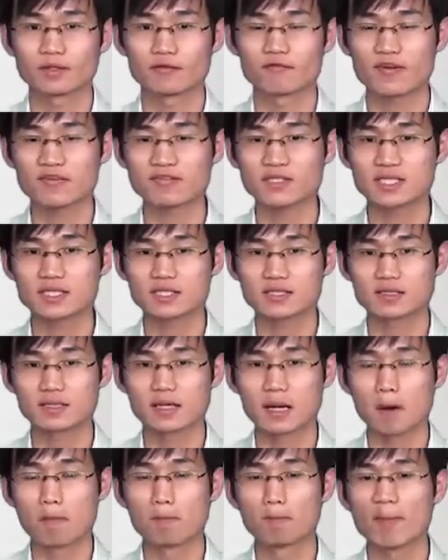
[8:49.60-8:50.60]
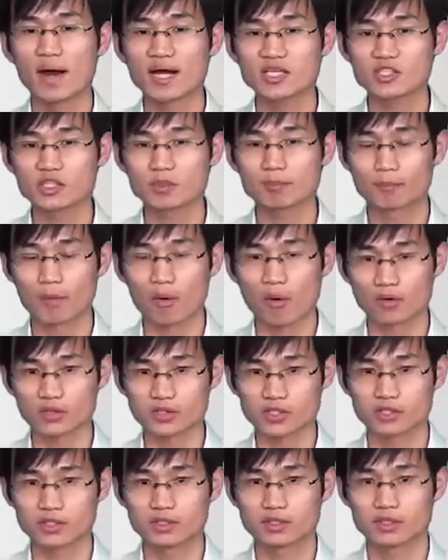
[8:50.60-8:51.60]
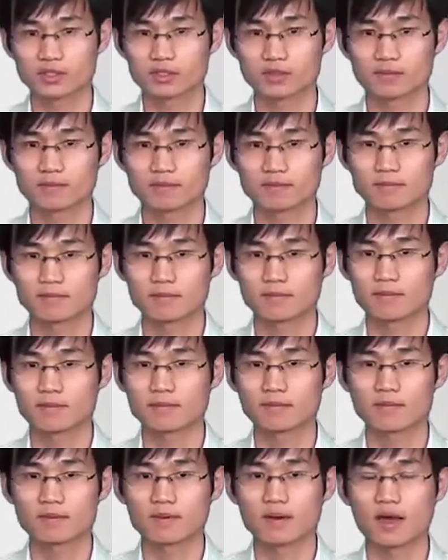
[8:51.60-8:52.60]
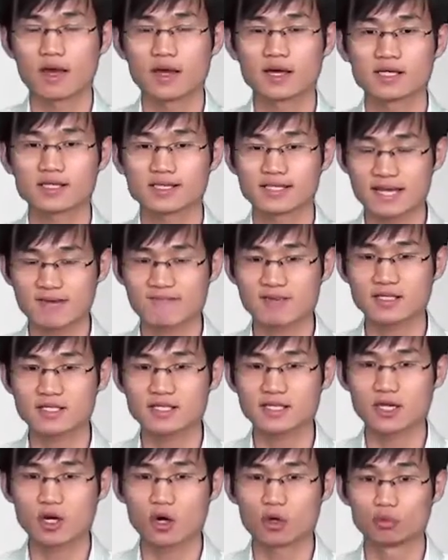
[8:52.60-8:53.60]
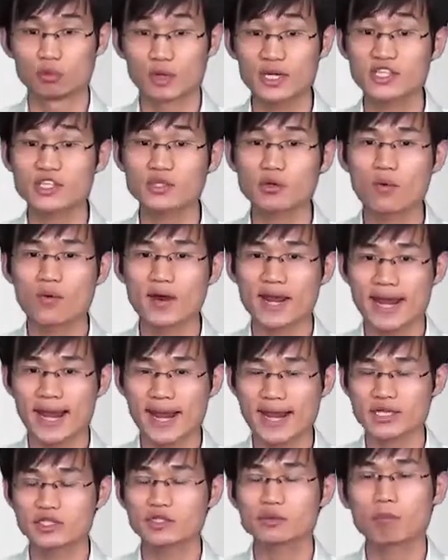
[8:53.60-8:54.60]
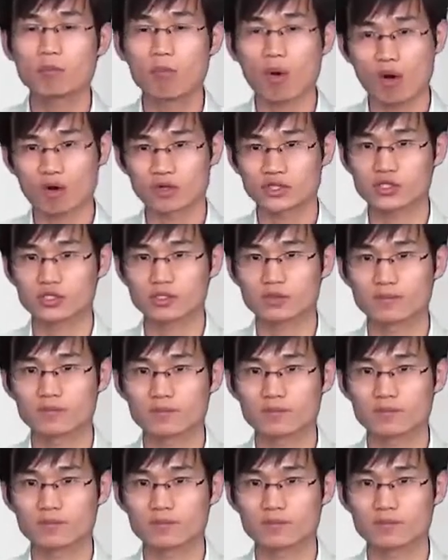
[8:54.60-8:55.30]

Fifth, master port. Sixth, regional edge port.